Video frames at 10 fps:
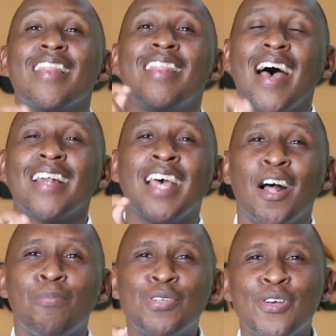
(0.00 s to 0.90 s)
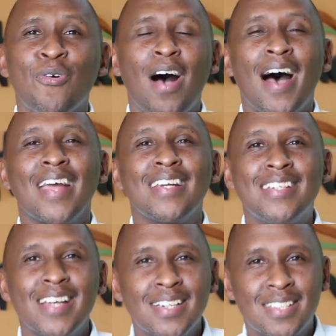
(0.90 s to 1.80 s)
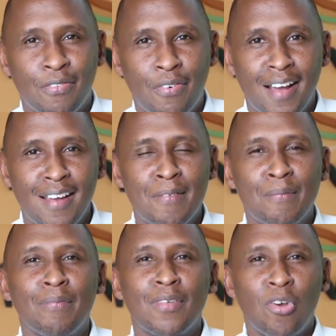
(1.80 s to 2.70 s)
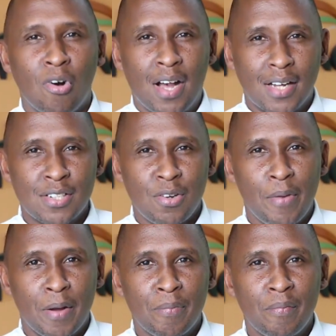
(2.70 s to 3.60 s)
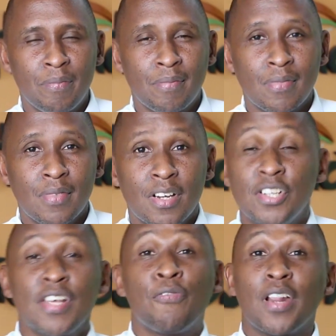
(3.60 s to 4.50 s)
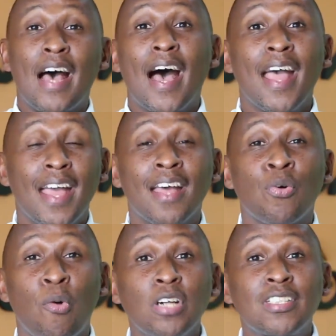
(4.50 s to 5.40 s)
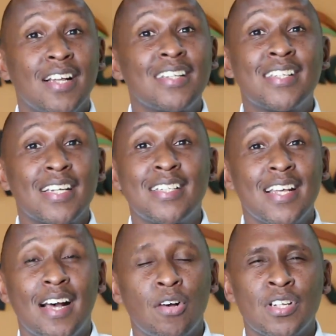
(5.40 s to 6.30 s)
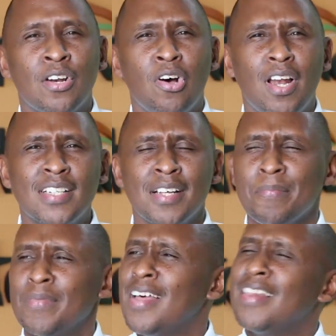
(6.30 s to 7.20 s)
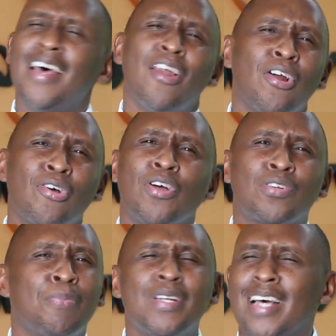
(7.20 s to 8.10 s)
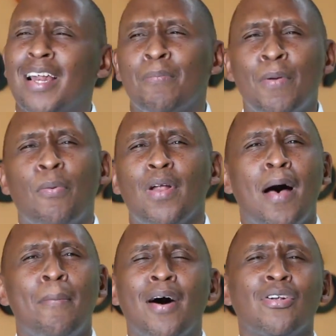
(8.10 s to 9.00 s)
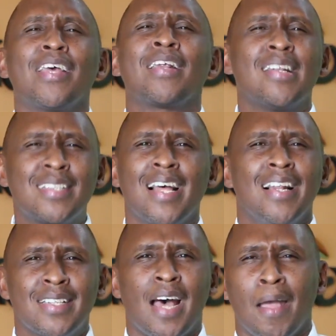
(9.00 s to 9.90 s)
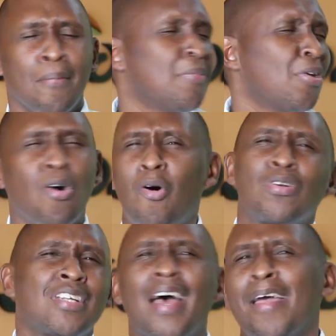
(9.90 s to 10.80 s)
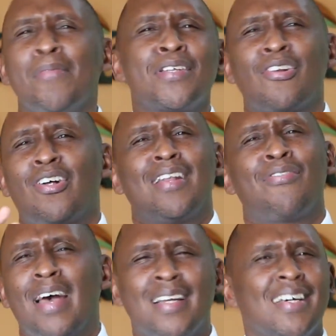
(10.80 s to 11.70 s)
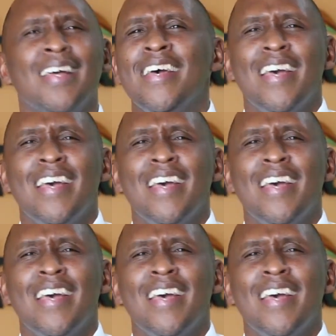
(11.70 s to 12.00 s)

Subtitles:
That helps you identify your customer. You see, for the high-end watch that's $60,000, they're not going to be telling people about it'll tell time. No, time is not the factor.